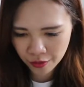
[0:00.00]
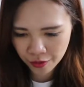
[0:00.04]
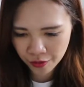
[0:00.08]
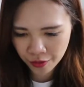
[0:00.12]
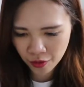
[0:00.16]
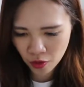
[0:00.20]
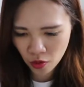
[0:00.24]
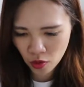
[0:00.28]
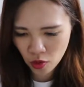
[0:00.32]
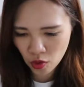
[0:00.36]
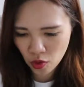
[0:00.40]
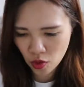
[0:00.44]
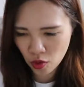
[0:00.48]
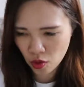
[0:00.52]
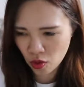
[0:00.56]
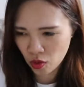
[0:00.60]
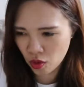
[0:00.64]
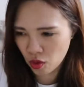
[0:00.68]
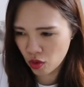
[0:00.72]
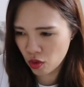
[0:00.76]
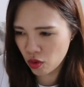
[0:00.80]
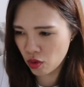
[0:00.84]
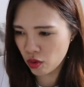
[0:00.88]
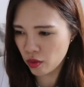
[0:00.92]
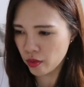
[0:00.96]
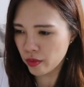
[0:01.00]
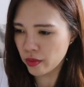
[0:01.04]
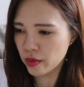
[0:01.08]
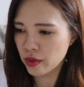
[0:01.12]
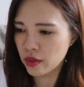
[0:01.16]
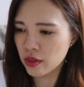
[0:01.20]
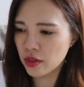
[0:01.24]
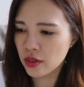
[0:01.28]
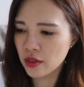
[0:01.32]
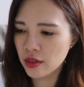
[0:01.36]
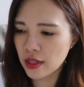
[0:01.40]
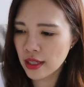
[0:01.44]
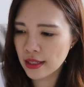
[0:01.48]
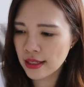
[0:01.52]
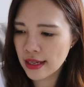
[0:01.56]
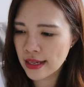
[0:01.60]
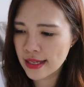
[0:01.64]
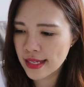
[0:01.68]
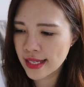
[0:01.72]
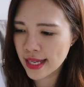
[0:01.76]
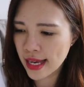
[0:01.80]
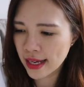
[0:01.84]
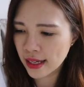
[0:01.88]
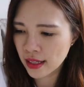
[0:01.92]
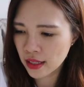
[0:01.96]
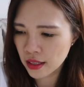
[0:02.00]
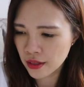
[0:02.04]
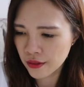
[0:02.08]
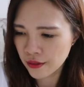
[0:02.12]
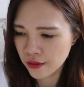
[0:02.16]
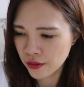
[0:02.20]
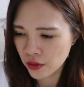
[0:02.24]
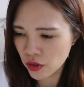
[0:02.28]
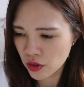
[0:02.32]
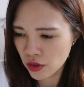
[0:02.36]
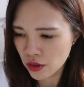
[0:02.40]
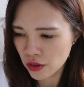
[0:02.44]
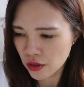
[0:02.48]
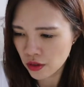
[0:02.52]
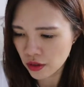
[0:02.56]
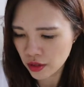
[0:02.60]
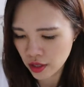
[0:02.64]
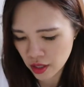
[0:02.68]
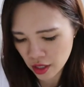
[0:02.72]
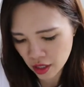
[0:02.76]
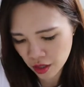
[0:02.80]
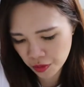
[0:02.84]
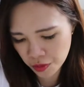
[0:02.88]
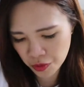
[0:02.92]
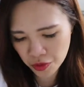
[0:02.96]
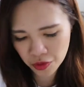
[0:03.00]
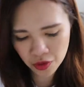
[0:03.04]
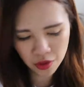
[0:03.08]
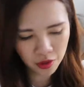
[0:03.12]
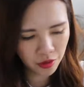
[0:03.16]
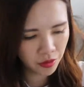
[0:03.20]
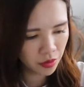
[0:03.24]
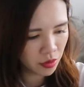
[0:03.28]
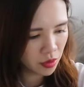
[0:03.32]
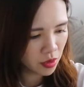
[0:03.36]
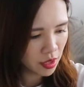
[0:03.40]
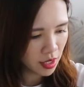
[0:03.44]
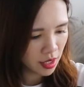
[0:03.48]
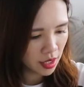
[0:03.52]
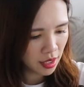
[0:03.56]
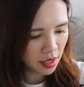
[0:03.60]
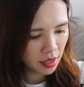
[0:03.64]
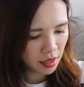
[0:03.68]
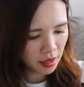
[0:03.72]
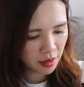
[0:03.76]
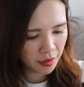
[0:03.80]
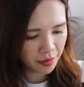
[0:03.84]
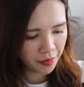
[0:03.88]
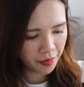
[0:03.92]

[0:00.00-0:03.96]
4. So that's exactly 4 teaspoons of water.